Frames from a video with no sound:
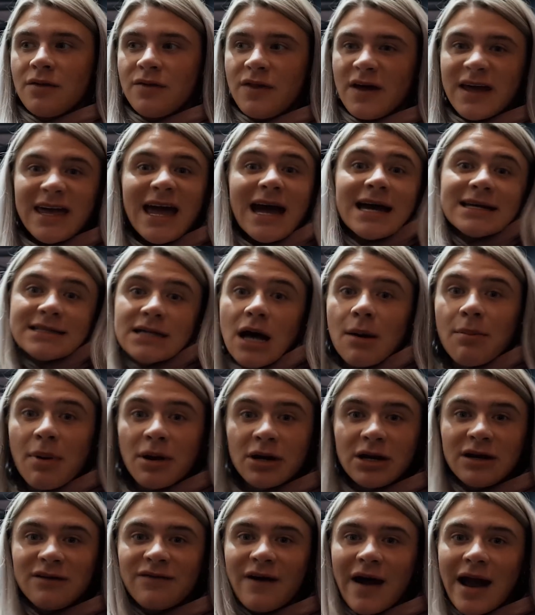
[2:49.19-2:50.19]
that gets our
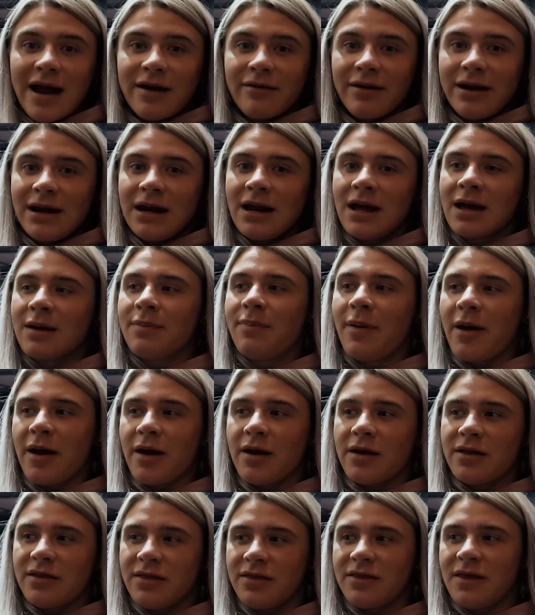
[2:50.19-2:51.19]
body firing,
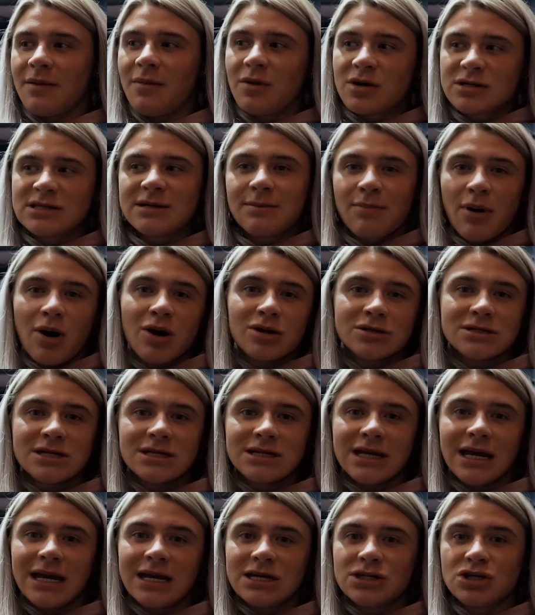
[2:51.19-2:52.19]
but the most
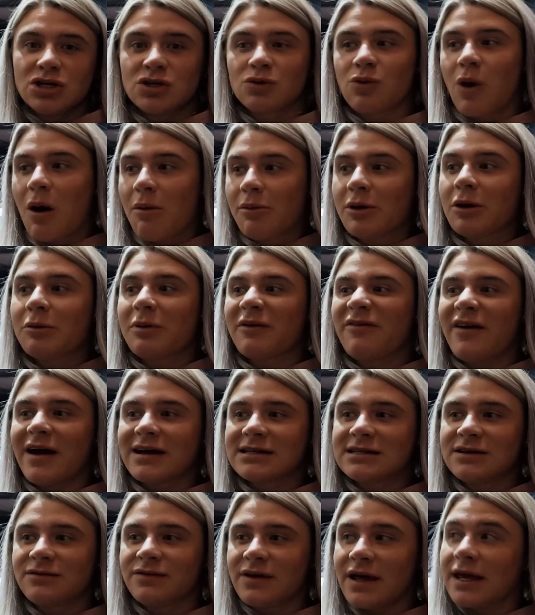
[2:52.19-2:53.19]
important thing is just warming up
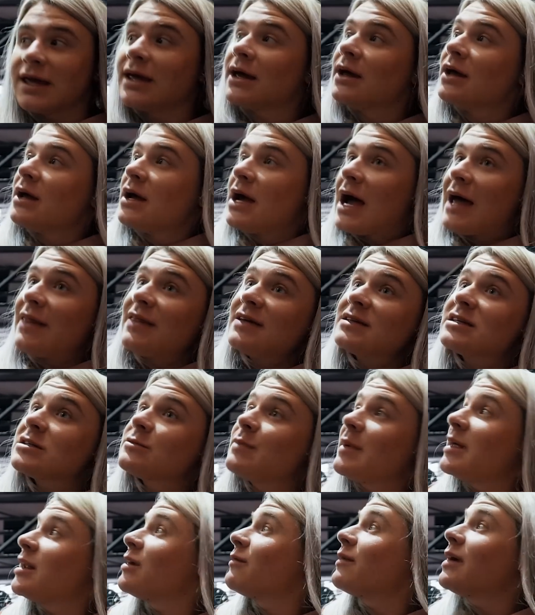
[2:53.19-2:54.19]
effectively, and this has
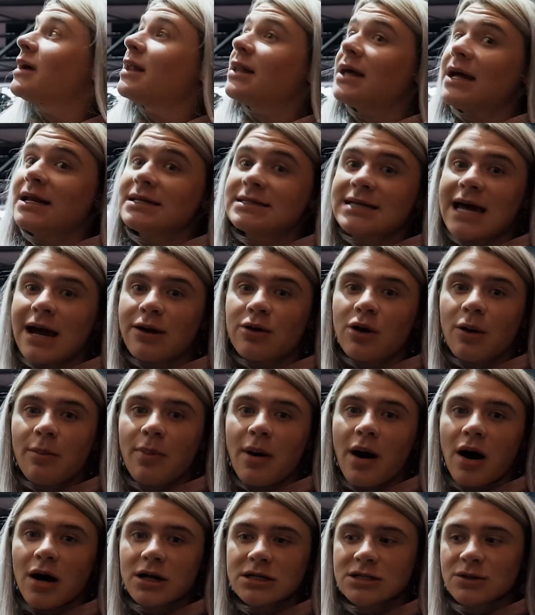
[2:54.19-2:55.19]
been a real integral
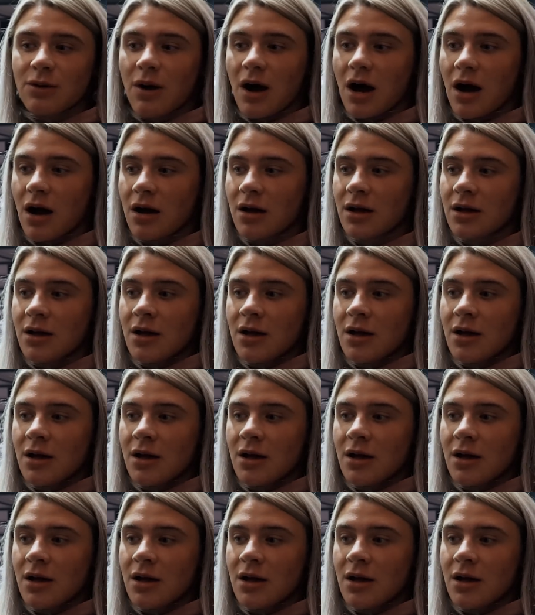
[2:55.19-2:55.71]
part to our